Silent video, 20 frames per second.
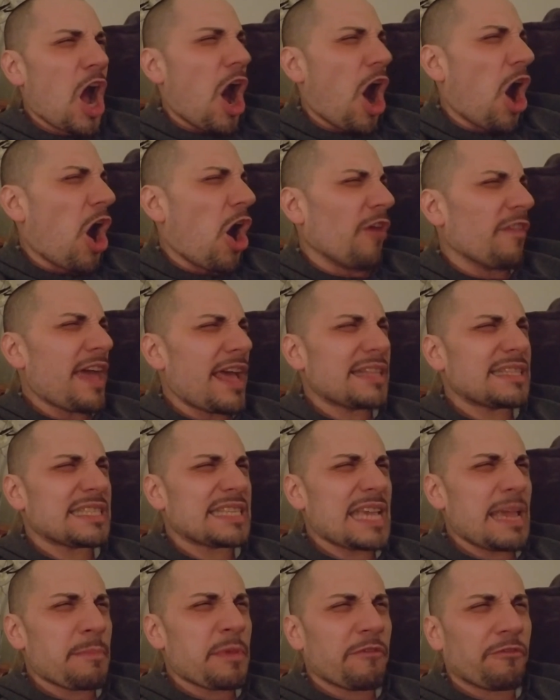All that
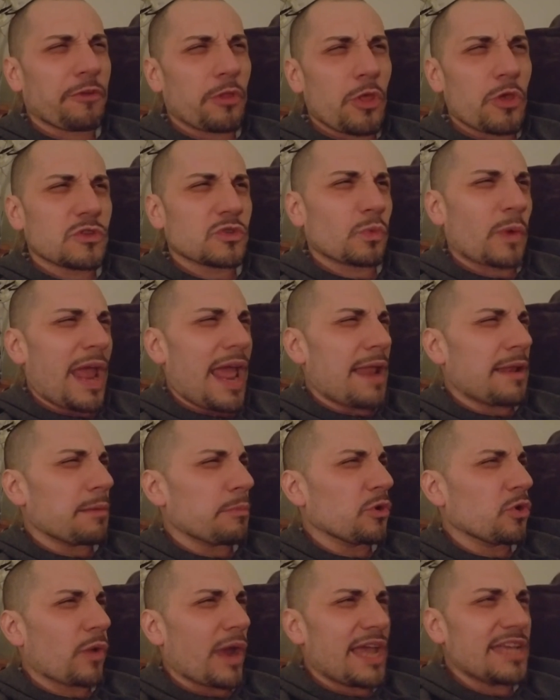semen for those random
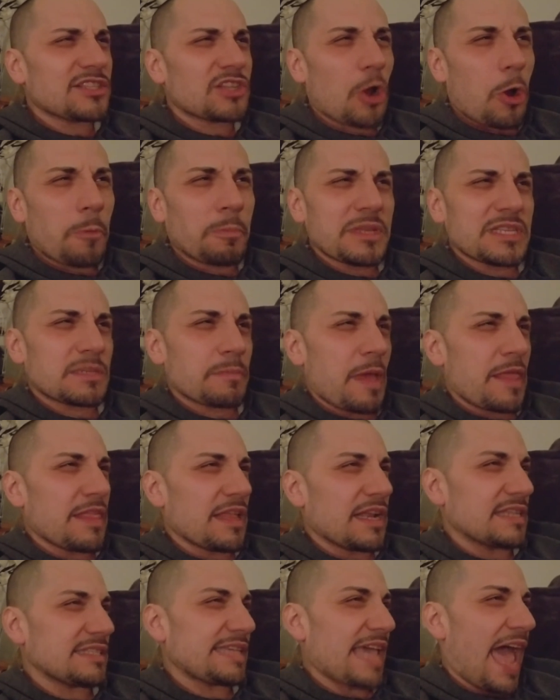crazed homeless men
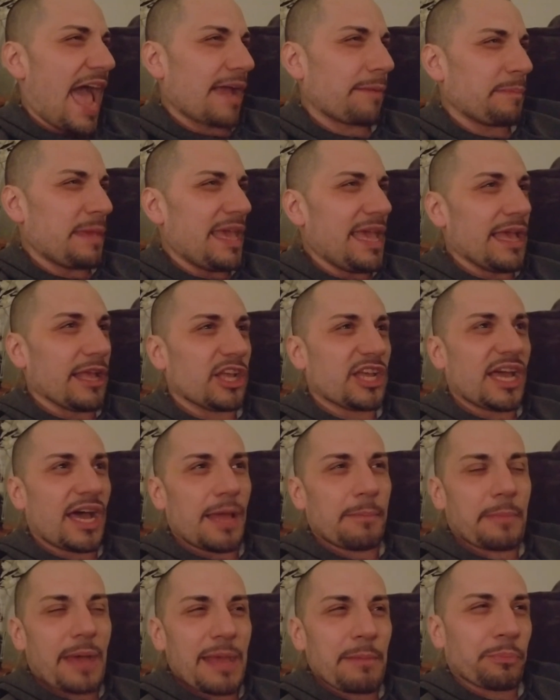that attacked me and
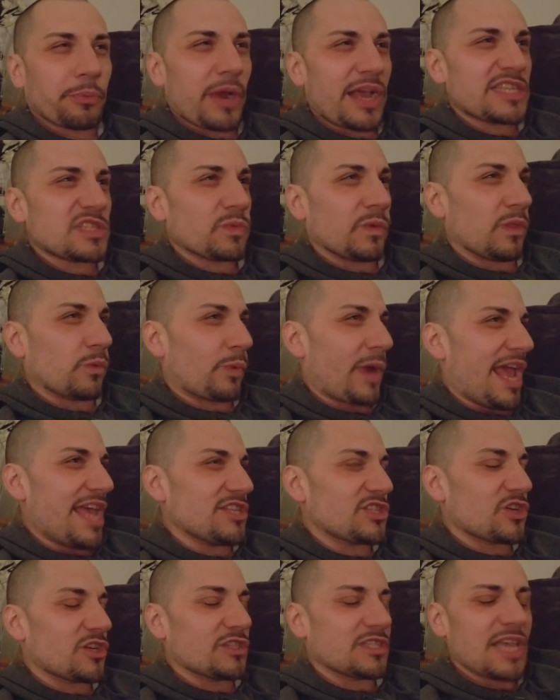cut my breasts with
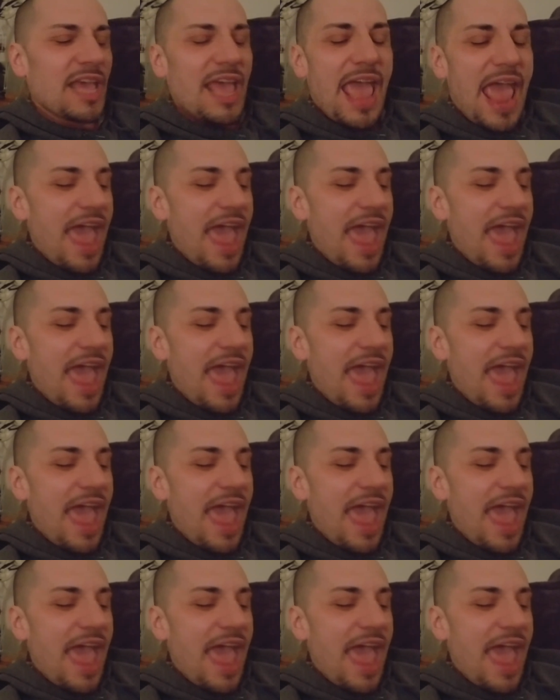razors